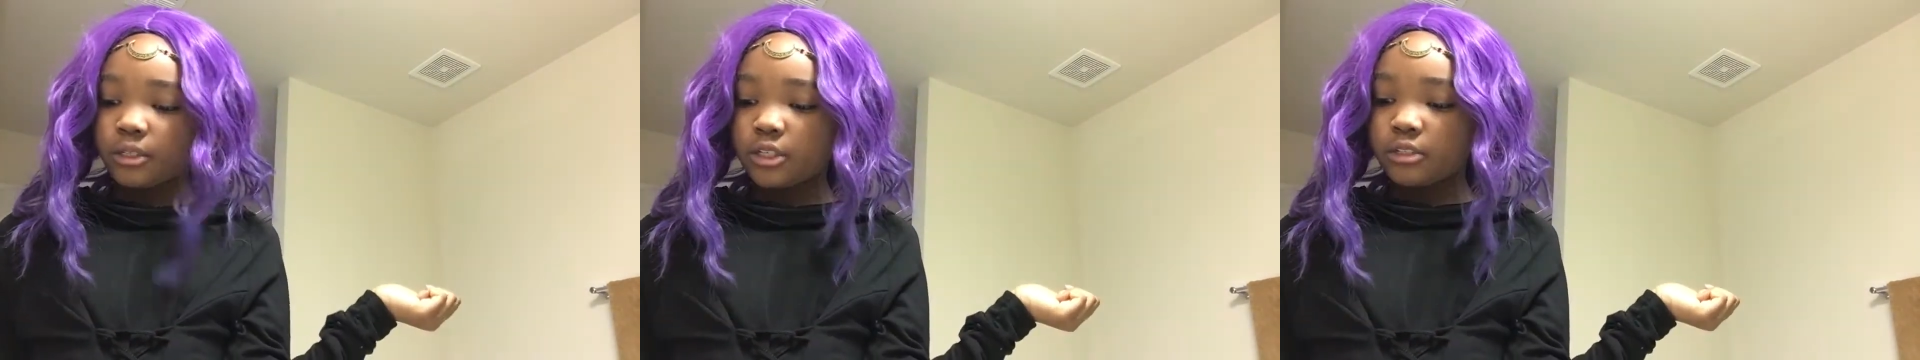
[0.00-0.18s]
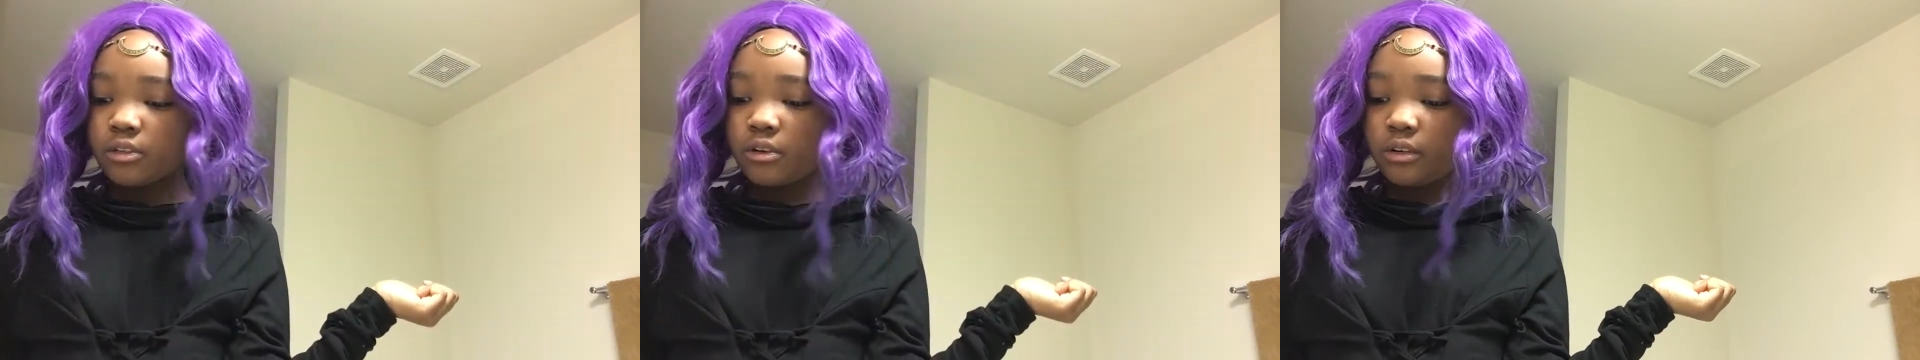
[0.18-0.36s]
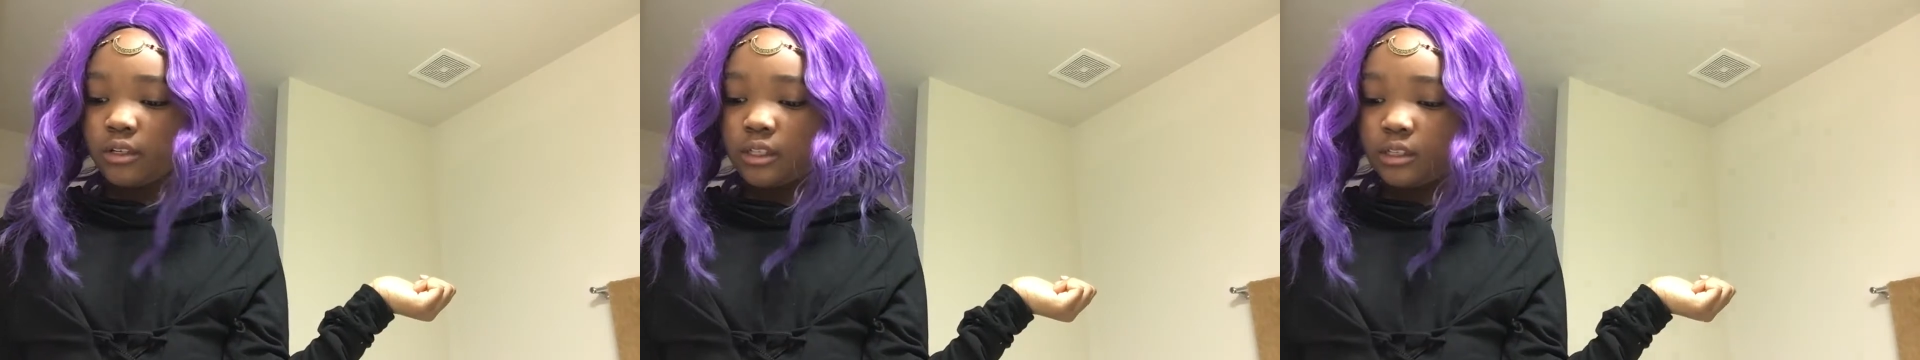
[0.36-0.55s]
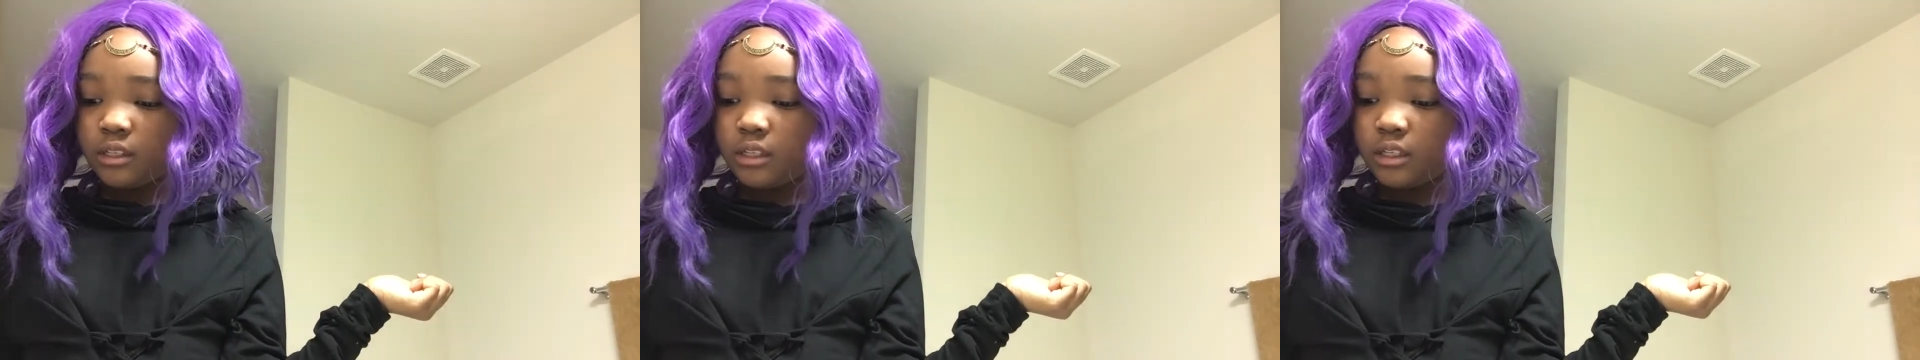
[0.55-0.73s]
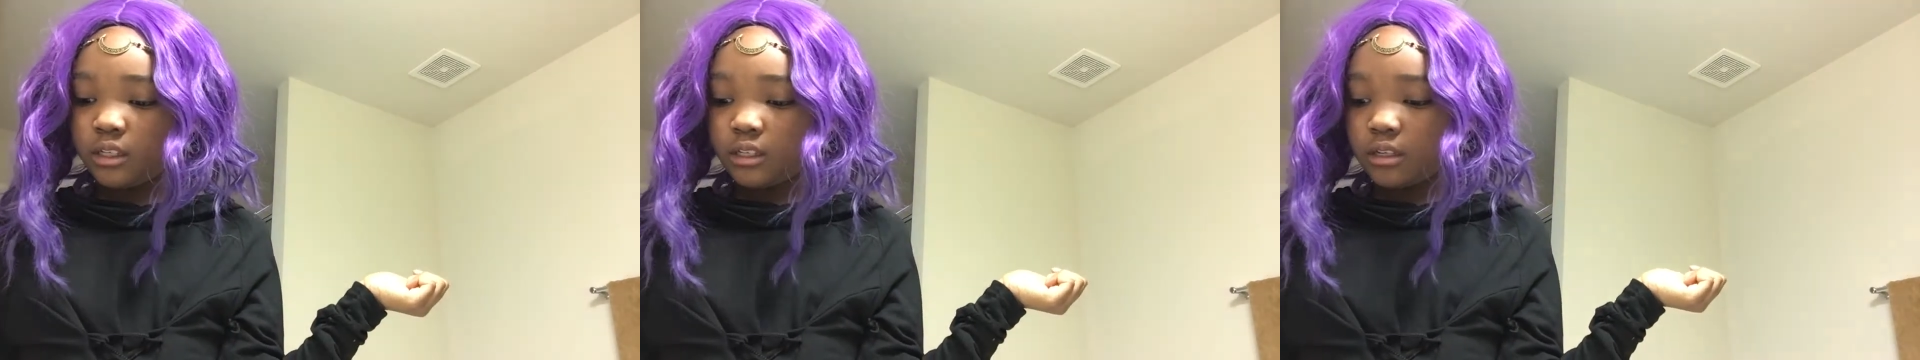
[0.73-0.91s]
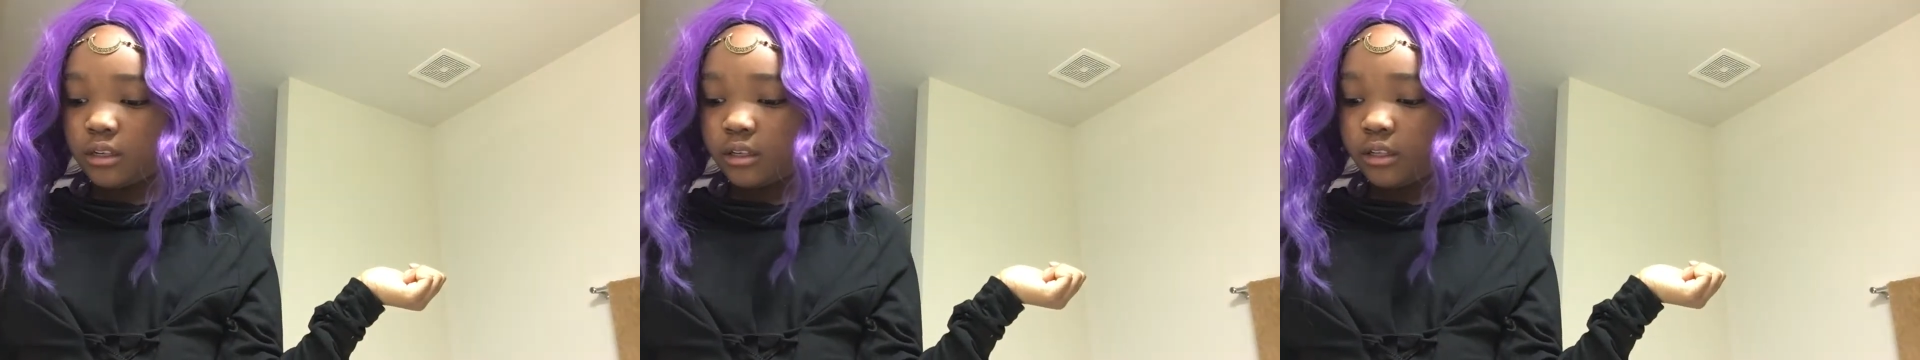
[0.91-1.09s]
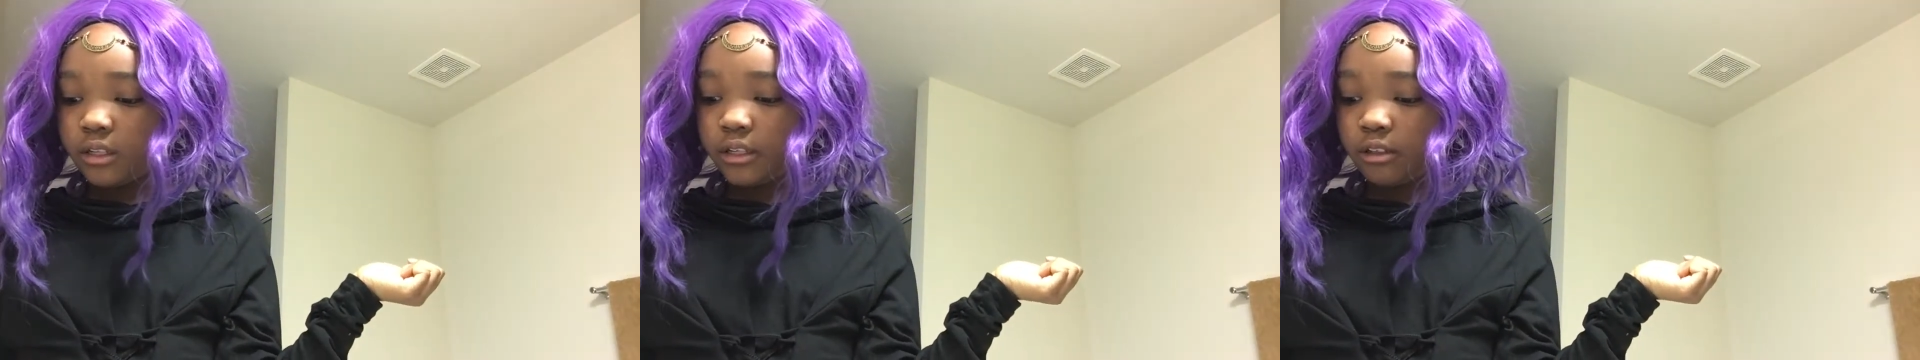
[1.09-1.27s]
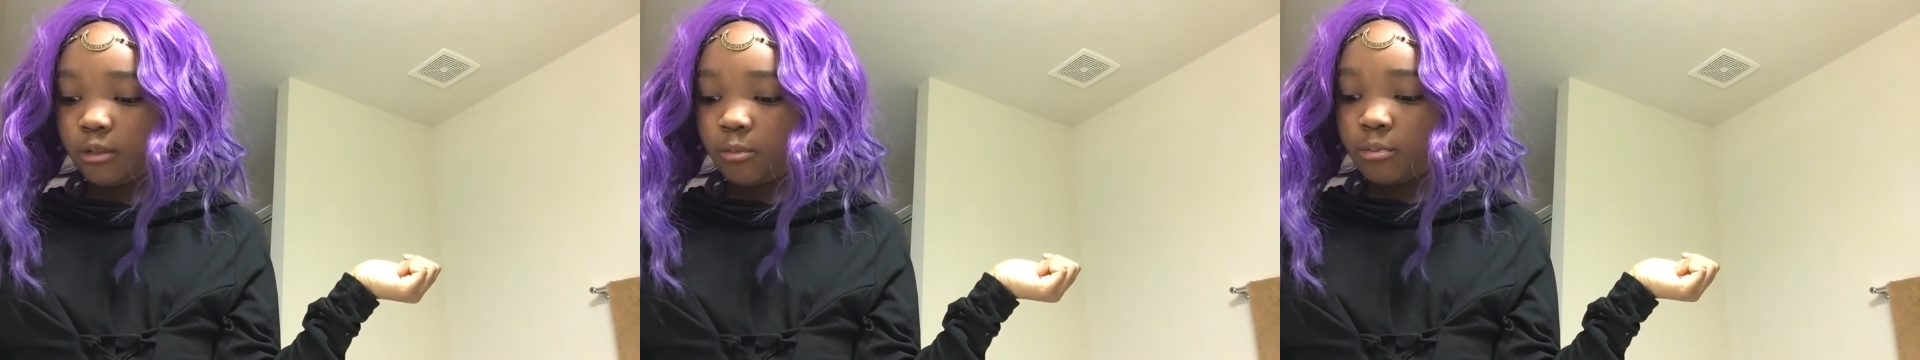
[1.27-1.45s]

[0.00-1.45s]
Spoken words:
So I just use,